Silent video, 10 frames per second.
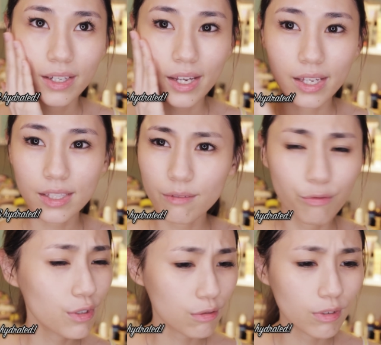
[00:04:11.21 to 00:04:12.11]
And it
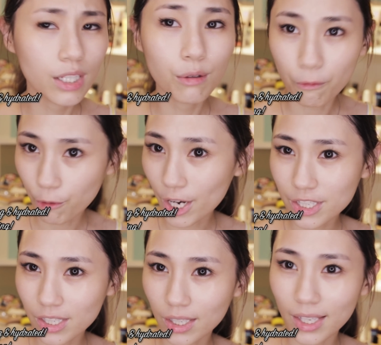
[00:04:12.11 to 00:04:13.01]
feels really
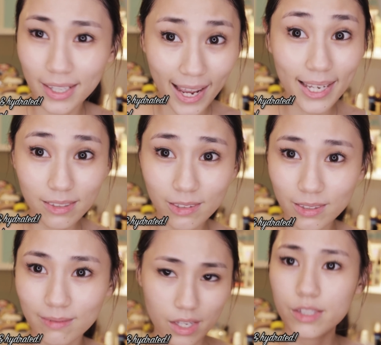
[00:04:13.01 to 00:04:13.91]
refreshing and
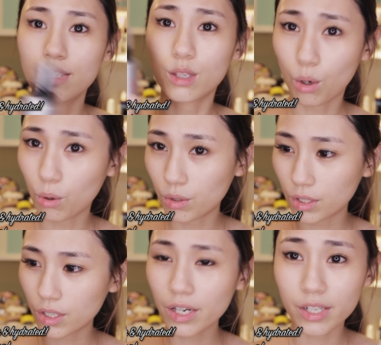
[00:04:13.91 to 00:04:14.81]
nice. It's a
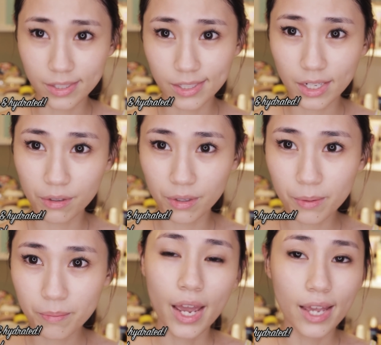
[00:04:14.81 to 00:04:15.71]
toner, a
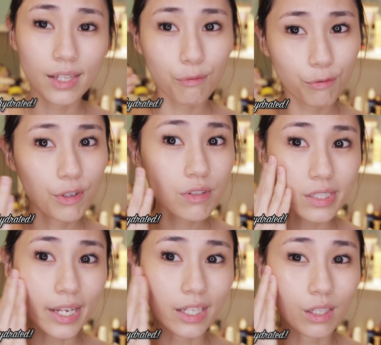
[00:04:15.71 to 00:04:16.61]
serum, and it feels
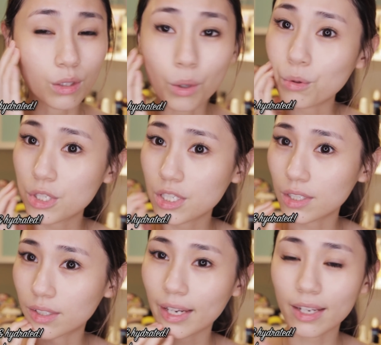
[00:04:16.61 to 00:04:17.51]
like a
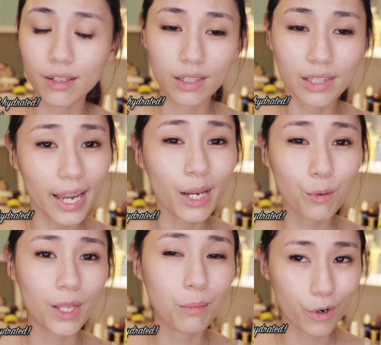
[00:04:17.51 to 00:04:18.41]
lotion, like a
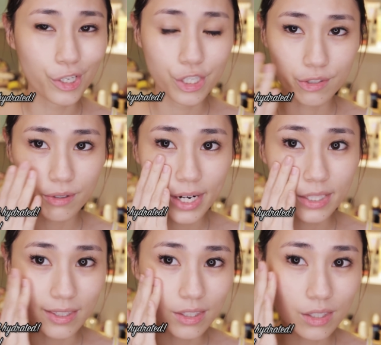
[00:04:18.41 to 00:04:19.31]
lightweight
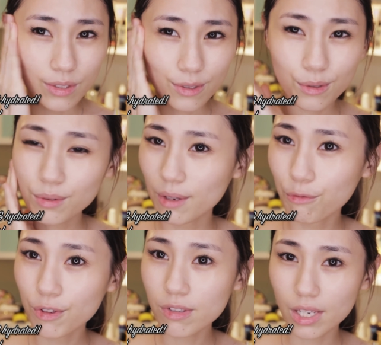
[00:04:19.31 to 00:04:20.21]
moisturizer. So it
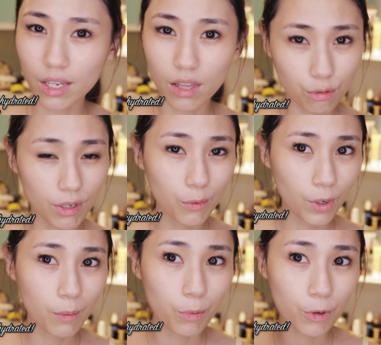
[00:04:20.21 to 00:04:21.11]
feels like a 3-in-1